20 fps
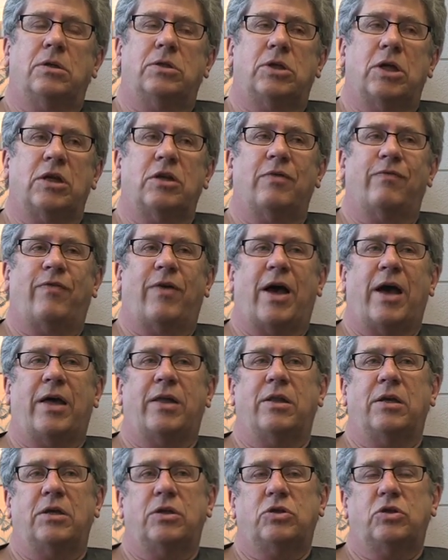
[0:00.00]

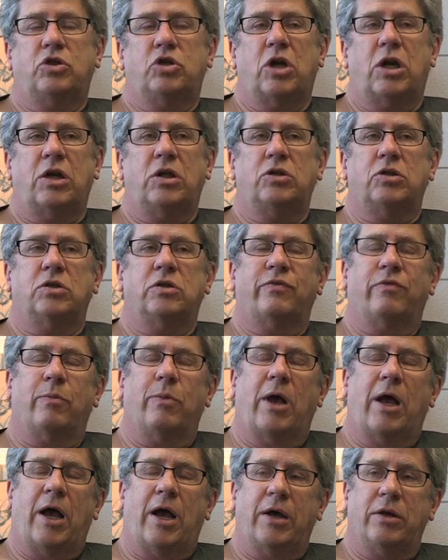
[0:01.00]
identify these changes
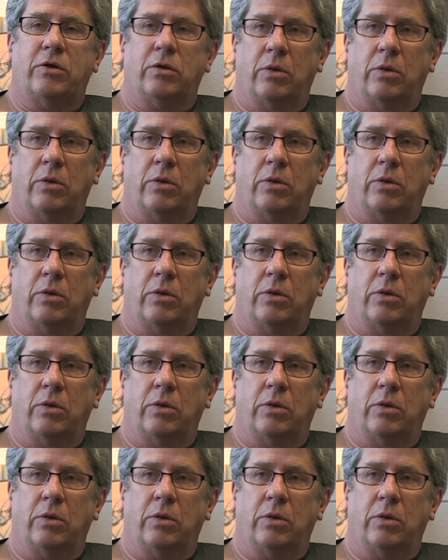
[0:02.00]
from high